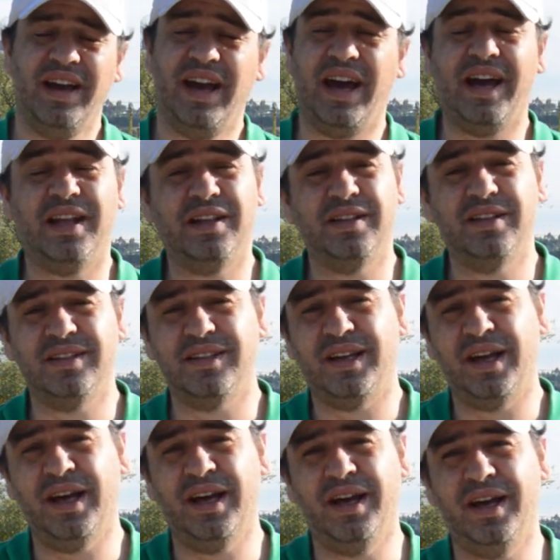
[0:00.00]
and
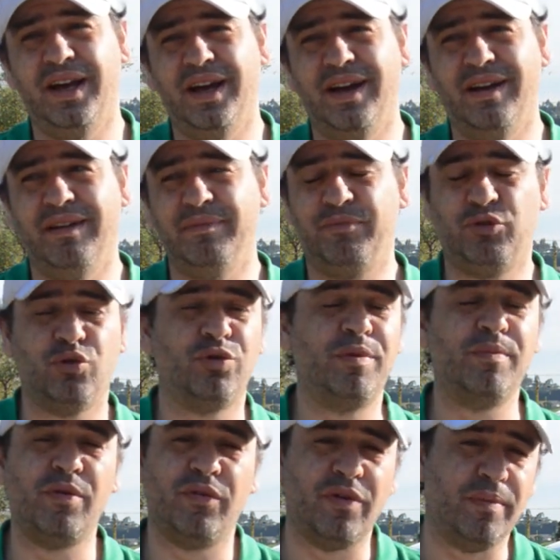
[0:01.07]
to
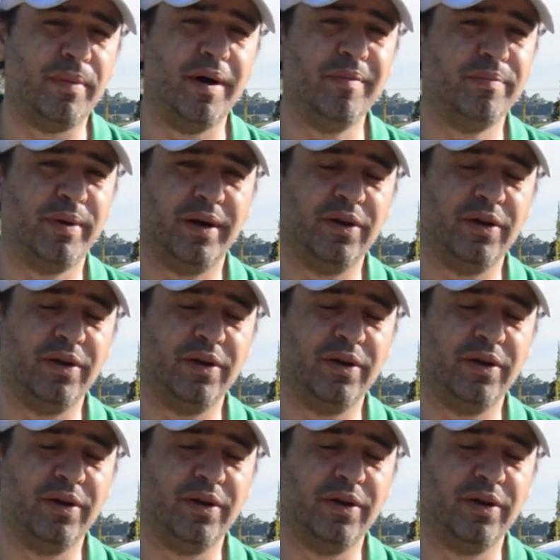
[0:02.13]
remove a bumper